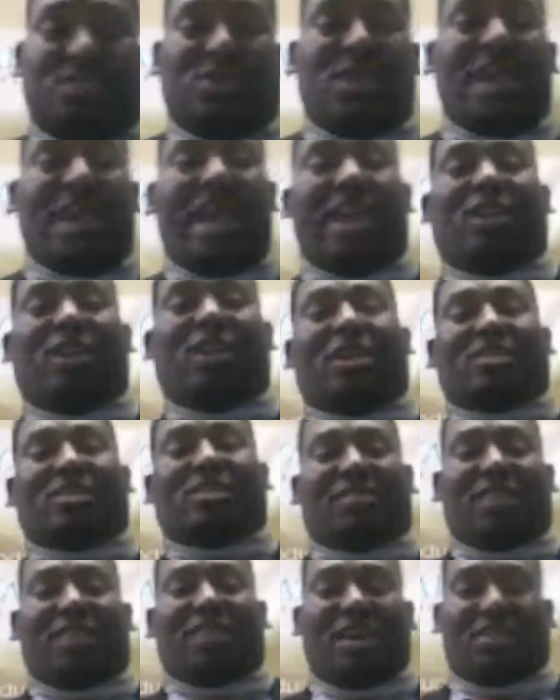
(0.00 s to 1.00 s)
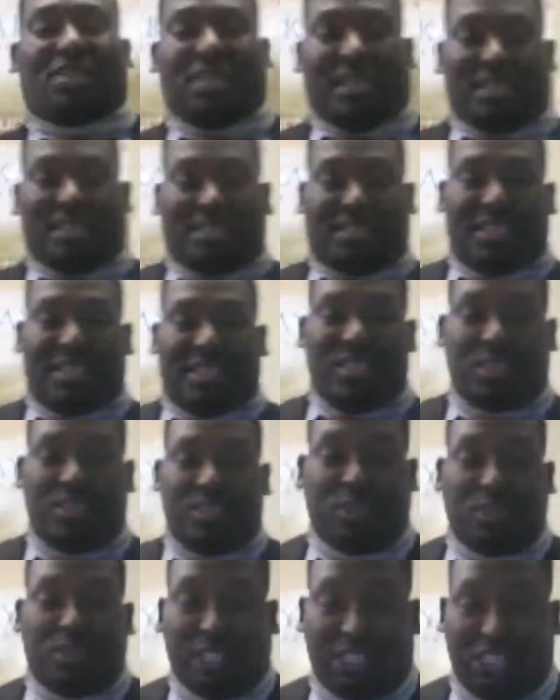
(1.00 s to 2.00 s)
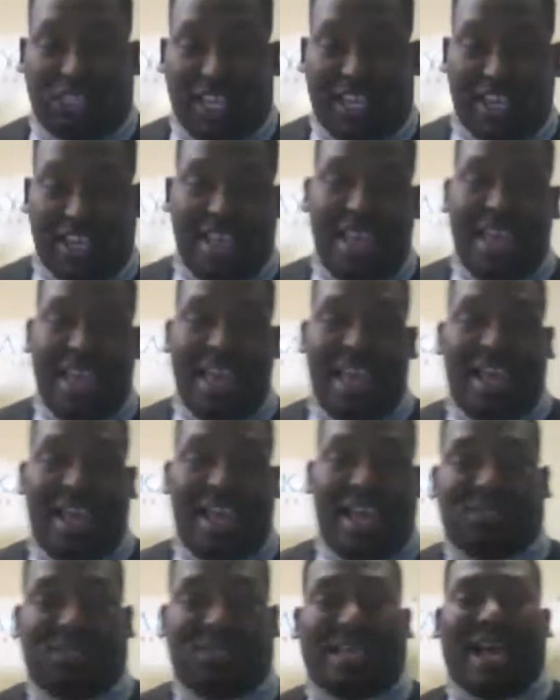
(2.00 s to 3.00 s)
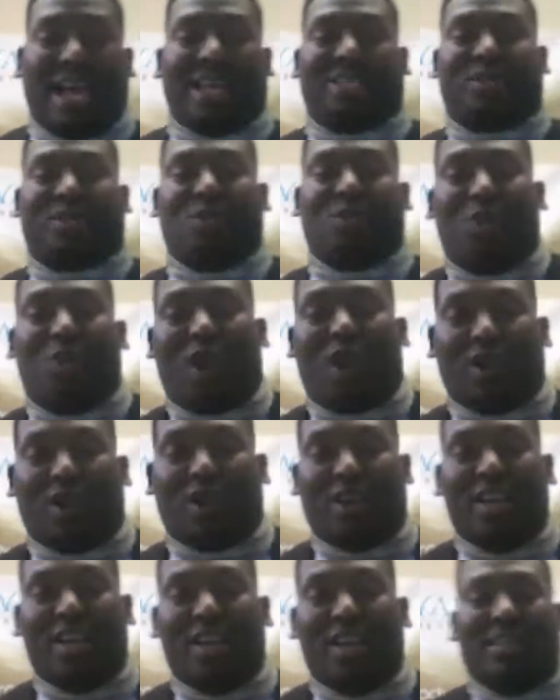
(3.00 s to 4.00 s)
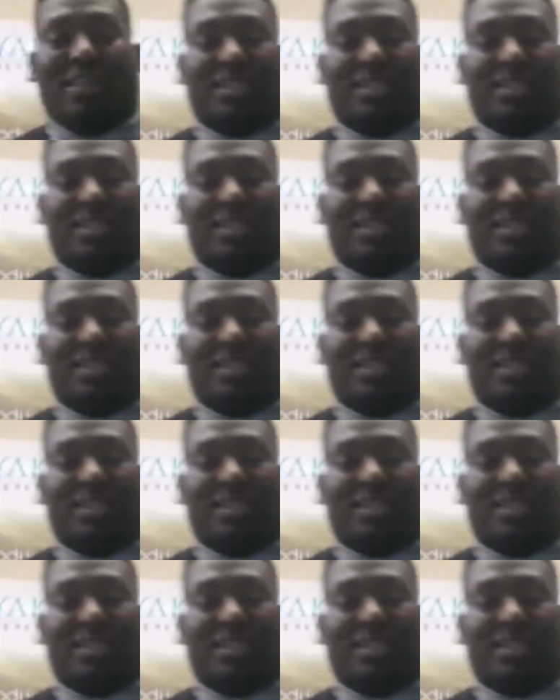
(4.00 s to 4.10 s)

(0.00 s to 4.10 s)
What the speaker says: So the 8 laws of health is nutrition, exercise, water,